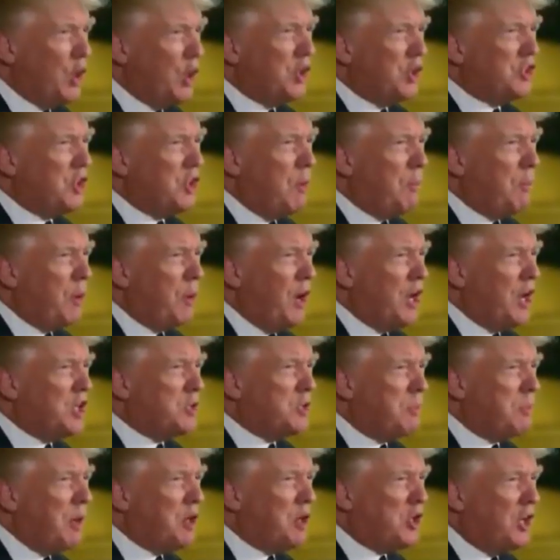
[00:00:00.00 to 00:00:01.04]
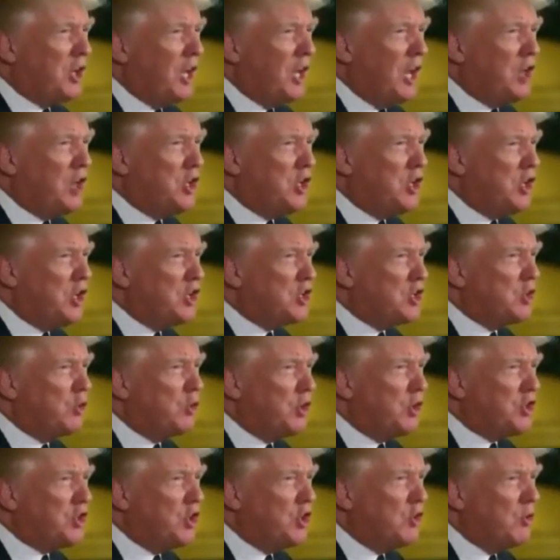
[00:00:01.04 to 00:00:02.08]
We also pray Special Agents
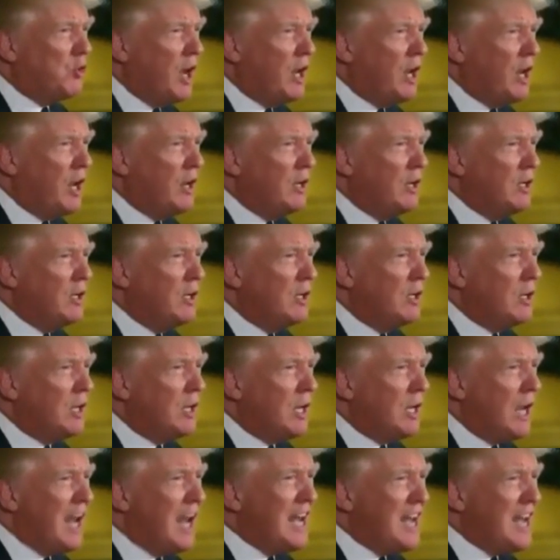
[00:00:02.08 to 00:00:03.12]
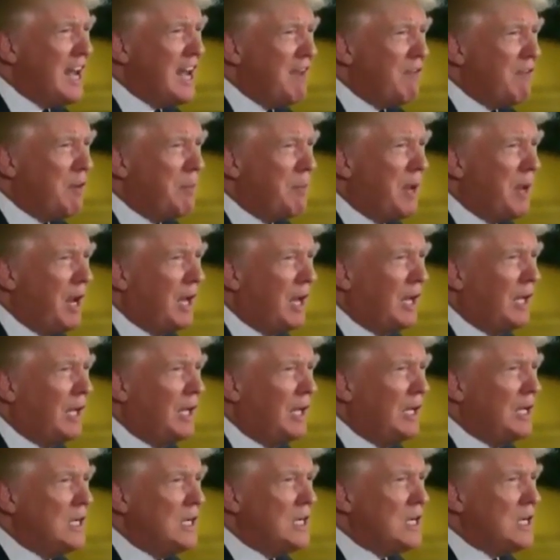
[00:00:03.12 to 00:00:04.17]
Crystal Griner and David
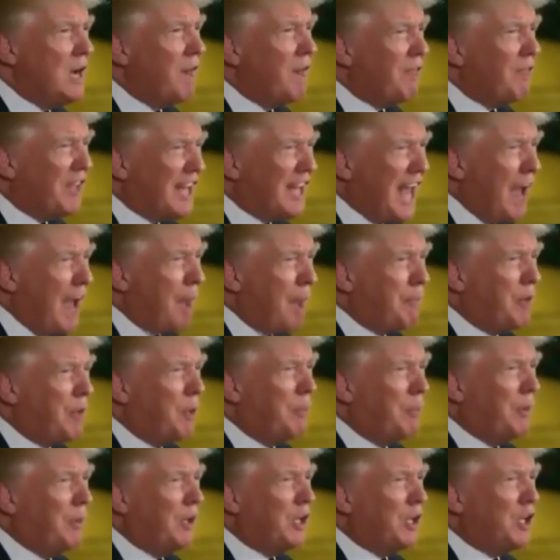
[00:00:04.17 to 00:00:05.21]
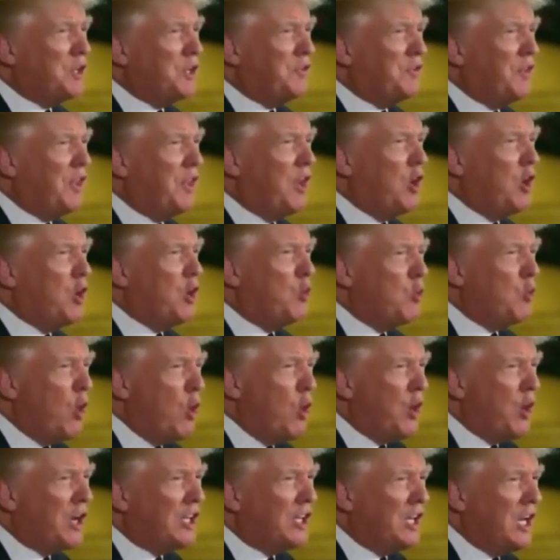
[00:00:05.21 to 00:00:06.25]
Bailey of the Capitol Police for their
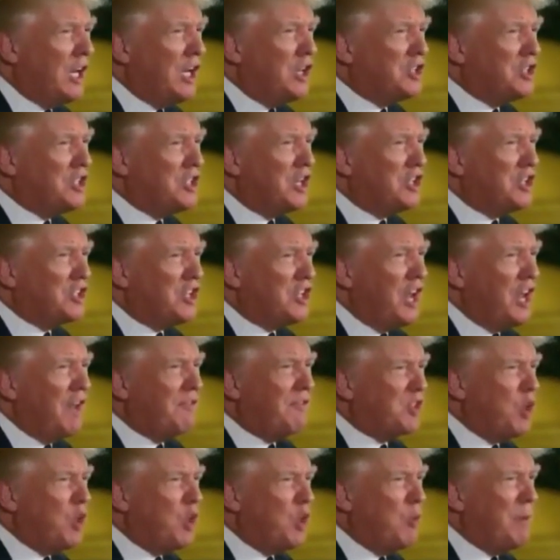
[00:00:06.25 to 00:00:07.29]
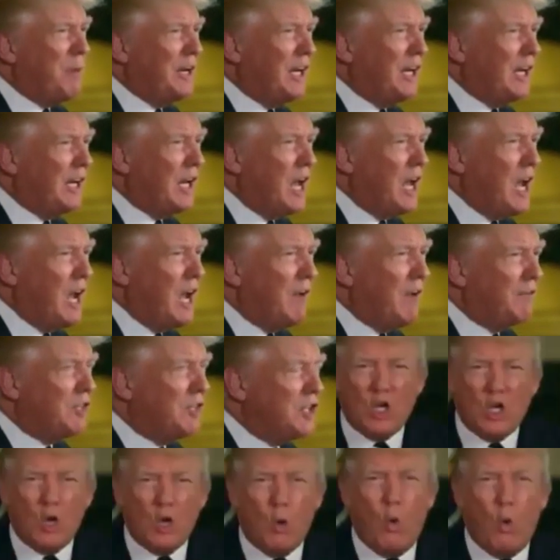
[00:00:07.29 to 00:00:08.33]
heroic deeds that saved so many
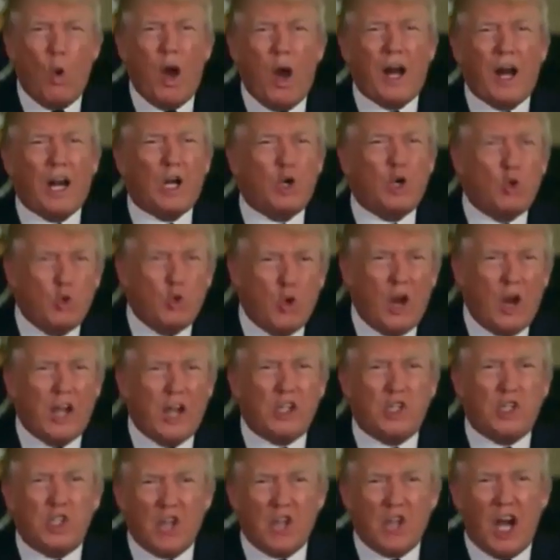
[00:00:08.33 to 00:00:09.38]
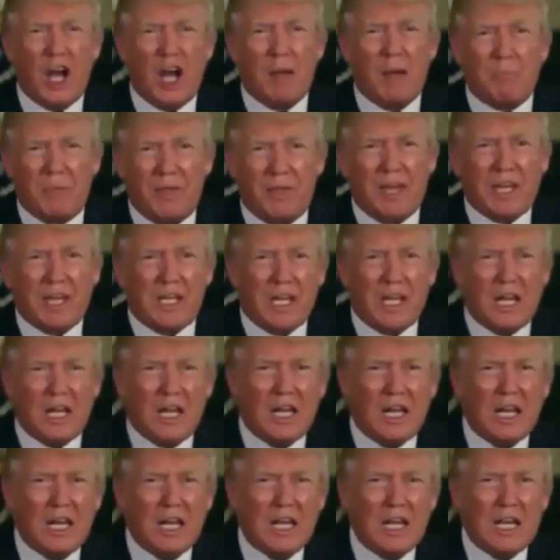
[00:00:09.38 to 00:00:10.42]
lives. What a great job they
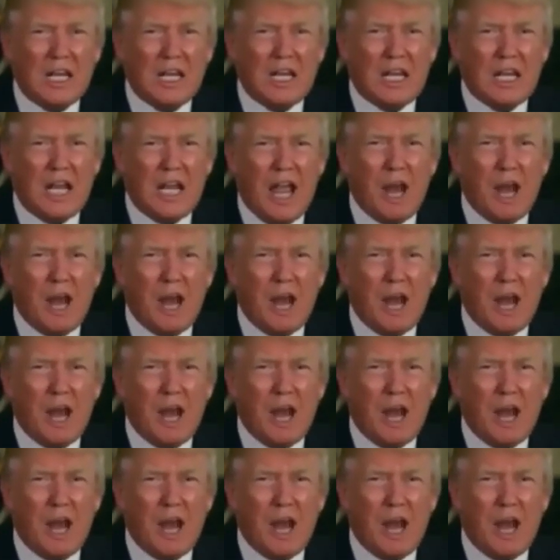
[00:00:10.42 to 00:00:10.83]
did.